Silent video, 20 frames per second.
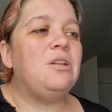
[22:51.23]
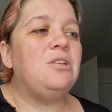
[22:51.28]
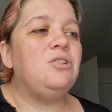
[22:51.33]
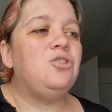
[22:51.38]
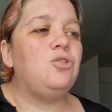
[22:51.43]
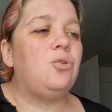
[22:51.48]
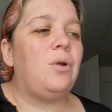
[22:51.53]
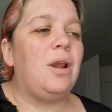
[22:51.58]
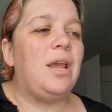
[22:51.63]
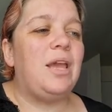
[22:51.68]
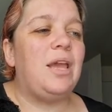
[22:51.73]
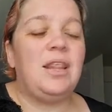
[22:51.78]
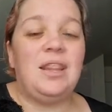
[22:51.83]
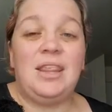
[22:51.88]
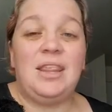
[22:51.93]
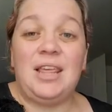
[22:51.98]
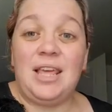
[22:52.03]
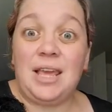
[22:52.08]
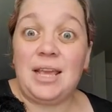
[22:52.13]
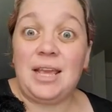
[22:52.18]
during
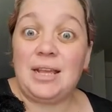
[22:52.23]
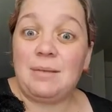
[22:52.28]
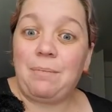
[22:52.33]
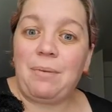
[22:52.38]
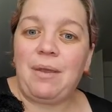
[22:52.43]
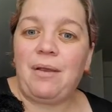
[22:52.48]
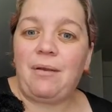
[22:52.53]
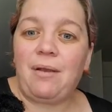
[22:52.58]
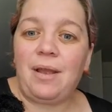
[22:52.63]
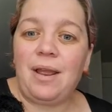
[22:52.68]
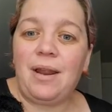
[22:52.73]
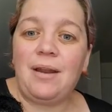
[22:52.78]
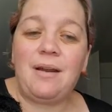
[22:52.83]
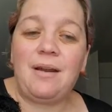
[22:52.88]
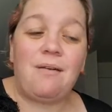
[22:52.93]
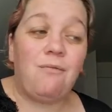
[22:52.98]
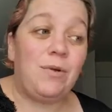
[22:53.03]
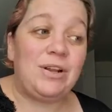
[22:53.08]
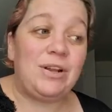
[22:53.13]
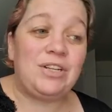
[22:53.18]
the period
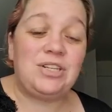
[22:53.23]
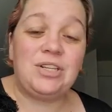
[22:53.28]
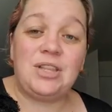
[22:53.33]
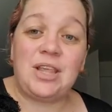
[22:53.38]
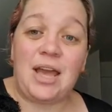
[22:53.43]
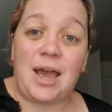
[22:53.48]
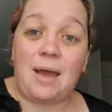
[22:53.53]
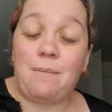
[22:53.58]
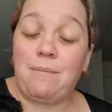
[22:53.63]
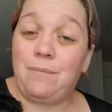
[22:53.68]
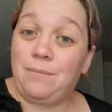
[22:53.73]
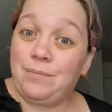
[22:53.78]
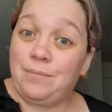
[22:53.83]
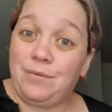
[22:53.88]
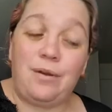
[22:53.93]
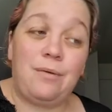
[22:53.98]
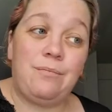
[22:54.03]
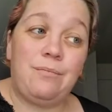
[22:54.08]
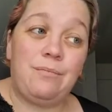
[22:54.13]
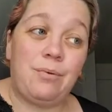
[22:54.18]
of which that
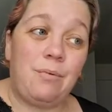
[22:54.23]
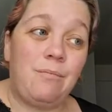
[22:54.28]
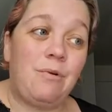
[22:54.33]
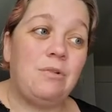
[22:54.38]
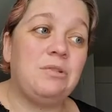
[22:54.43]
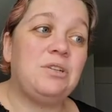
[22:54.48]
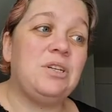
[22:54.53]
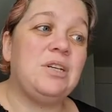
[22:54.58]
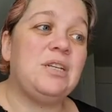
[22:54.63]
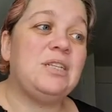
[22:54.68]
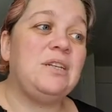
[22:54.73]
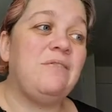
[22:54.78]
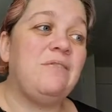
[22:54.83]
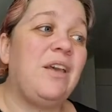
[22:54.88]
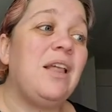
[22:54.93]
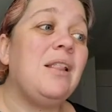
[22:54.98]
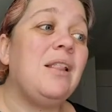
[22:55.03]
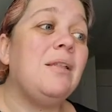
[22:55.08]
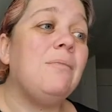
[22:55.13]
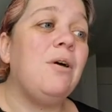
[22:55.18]
certain promotion is
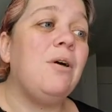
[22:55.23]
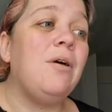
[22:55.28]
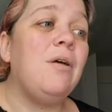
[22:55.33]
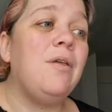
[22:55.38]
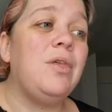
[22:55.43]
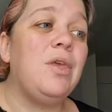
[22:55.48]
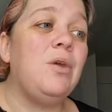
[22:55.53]
available.